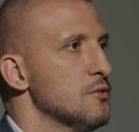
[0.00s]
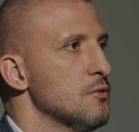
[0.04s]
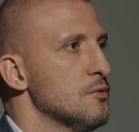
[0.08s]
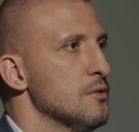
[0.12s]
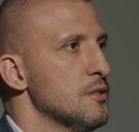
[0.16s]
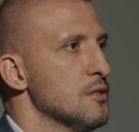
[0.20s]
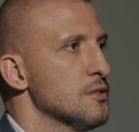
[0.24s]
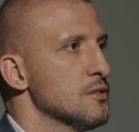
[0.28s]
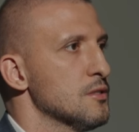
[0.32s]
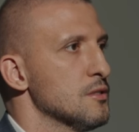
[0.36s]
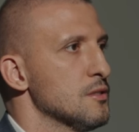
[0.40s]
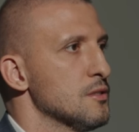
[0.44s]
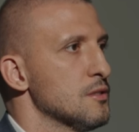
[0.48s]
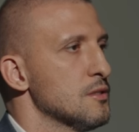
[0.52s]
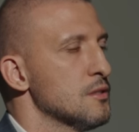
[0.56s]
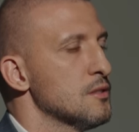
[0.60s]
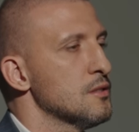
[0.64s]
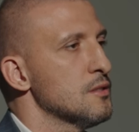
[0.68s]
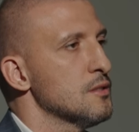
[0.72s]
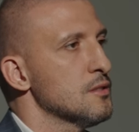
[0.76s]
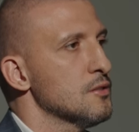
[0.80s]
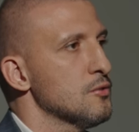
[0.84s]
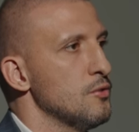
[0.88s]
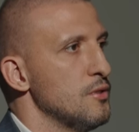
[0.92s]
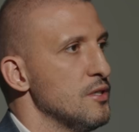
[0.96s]
Need connection.
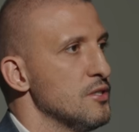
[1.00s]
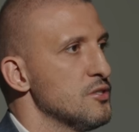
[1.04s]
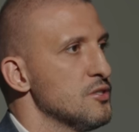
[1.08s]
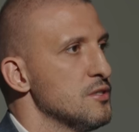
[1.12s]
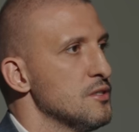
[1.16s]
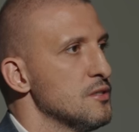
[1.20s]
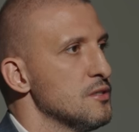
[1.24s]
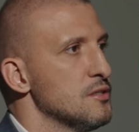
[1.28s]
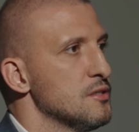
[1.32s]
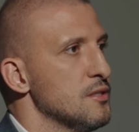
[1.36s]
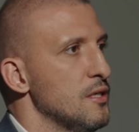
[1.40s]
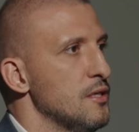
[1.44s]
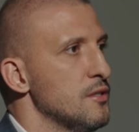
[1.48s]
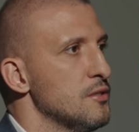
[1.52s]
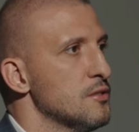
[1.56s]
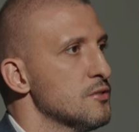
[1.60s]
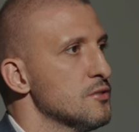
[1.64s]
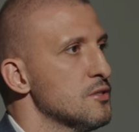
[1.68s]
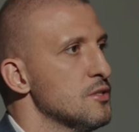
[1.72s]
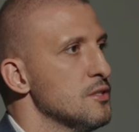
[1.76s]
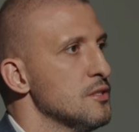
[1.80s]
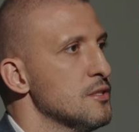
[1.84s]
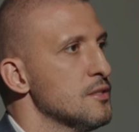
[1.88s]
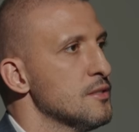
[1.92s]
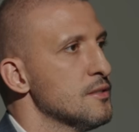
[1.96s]
Connection is
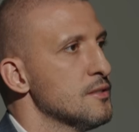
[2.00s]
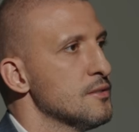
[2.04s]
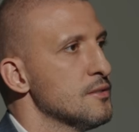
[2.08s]
energy.